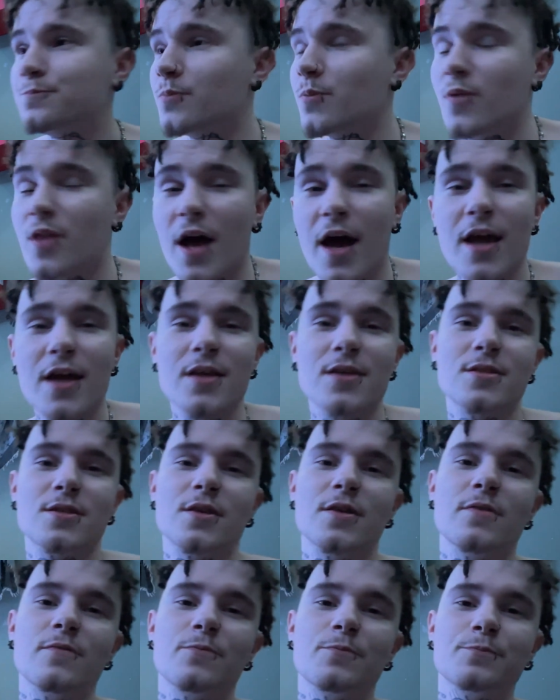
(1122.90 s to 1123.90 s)
that is
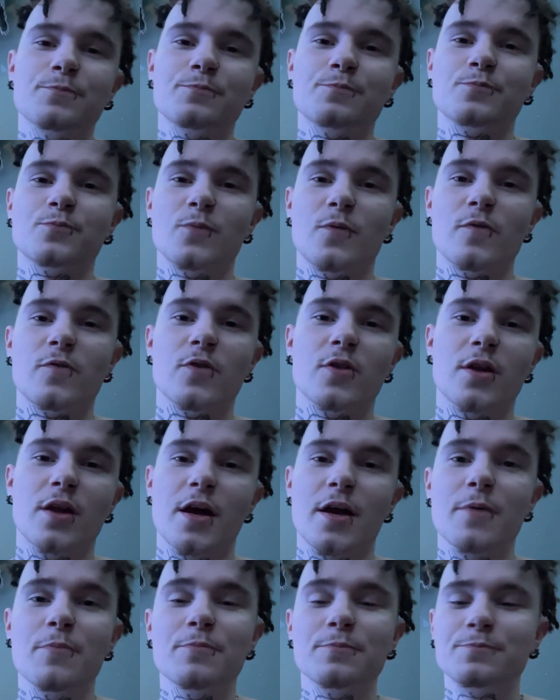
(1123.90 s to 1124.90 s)
it for the
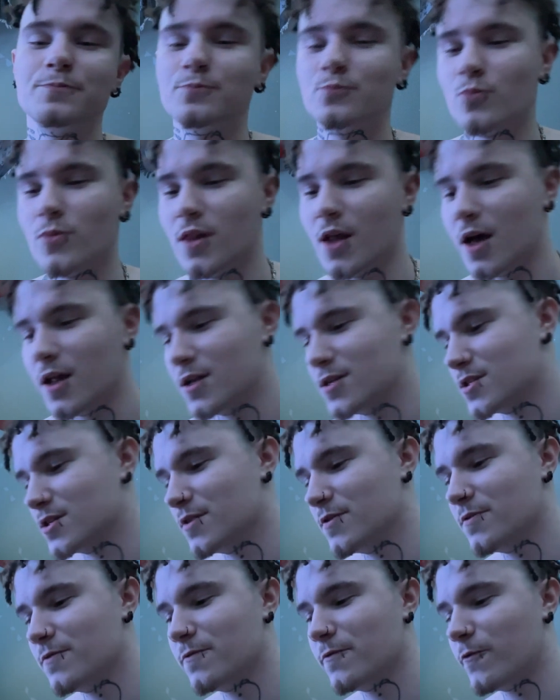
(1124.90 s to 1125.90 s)
night. That is
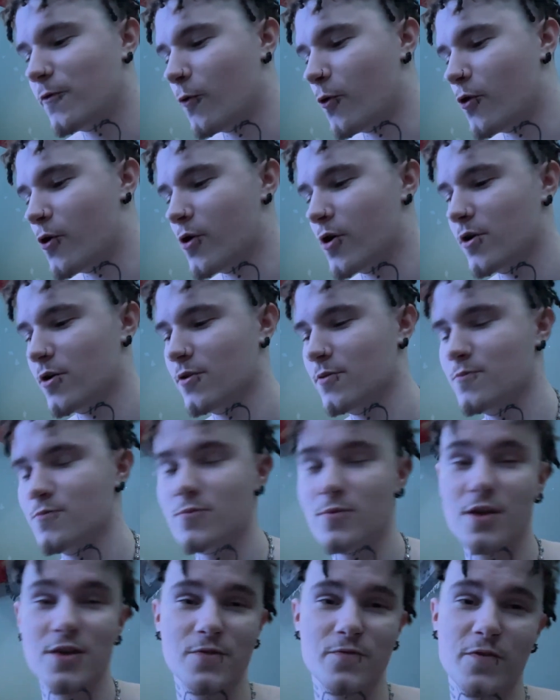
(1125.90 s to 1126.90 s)
it for
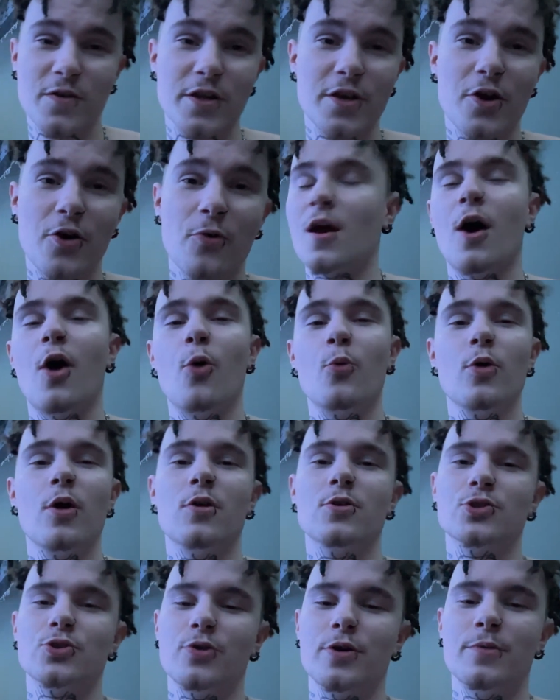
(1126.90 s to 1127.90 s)
this video. I hope y'all
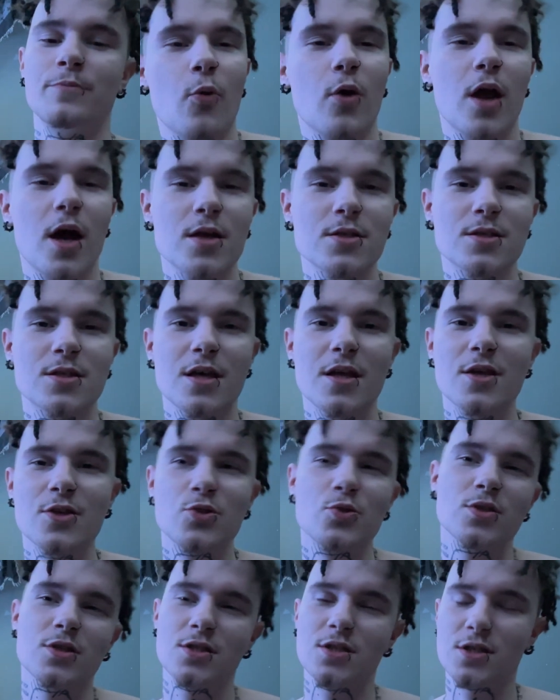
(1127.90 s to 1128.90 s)
enjoyed. Would I say
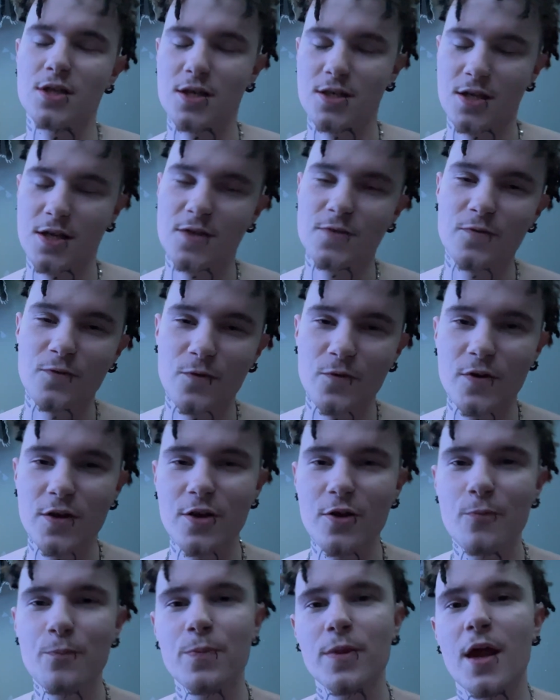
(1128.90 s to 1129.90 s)
this was a successful
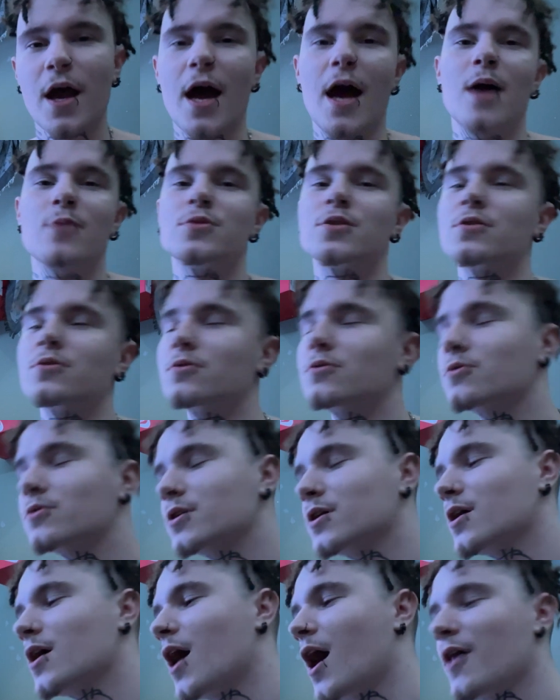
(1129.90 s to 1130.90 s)
video?
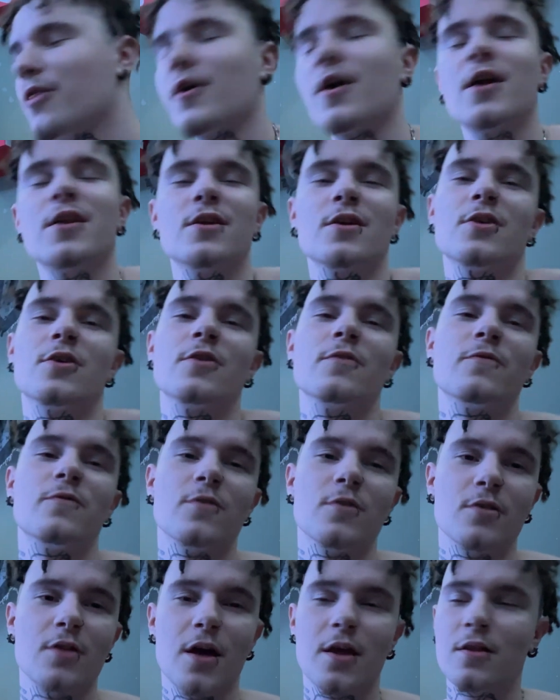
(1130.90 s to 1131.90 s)
Absolutely. I think I did good
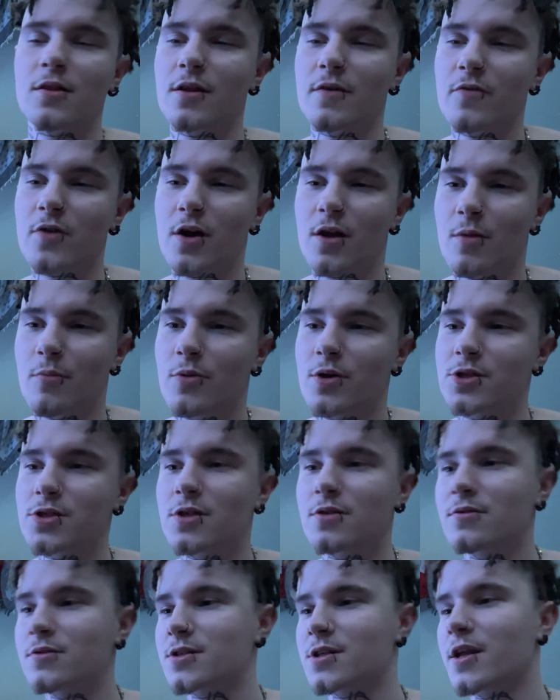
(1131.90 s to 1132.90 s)
for like living on a
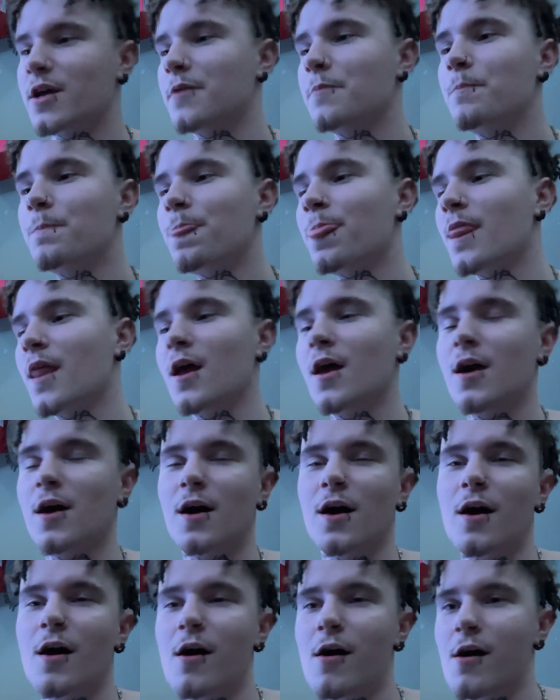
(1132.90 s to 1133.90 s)
budget today,
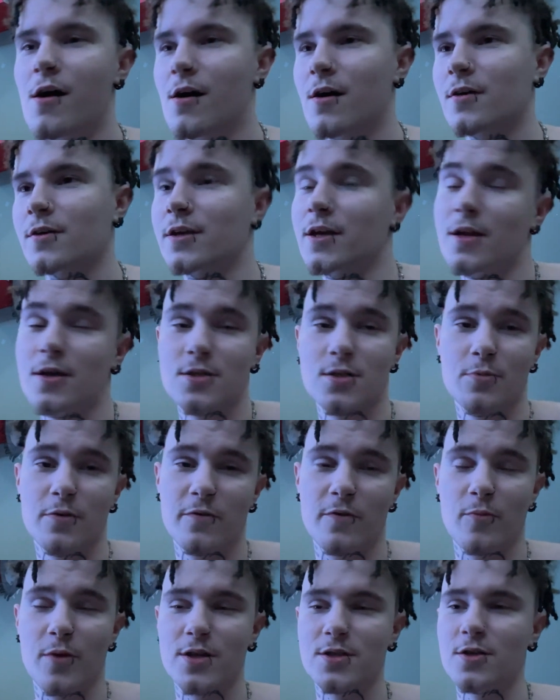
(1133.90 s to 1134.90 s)
and getting something
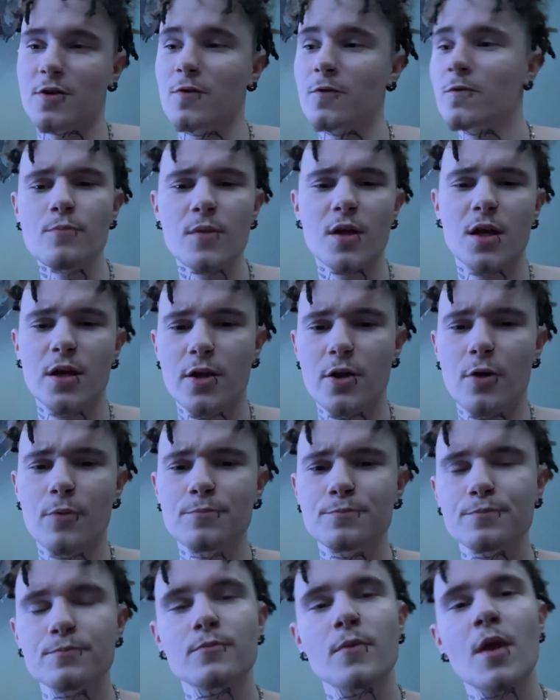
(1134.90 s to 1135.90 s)
for myself. You know,